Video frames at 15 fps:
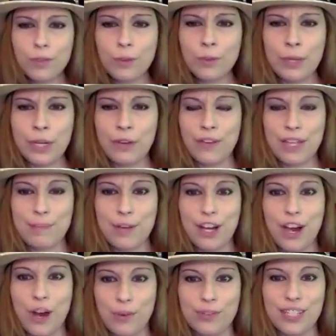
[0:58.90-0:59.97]
We know Facebook
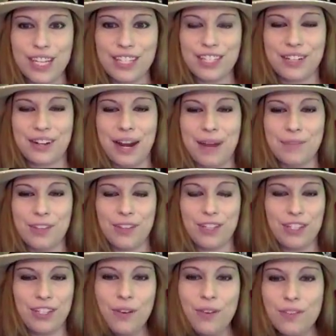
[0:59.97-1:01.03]
owns Instagram, so the
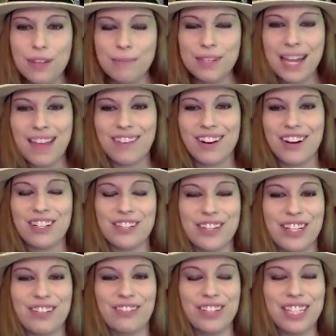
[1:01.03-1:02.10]
two of them together are
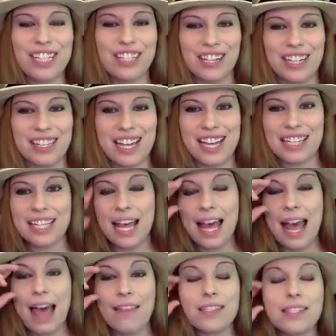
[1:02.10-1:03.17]
doing really great things.
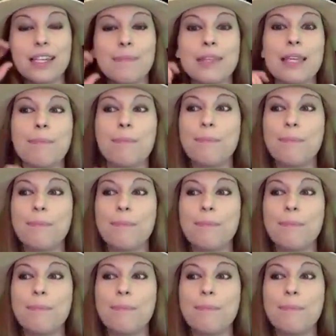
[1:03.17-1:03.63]
And this is going to be the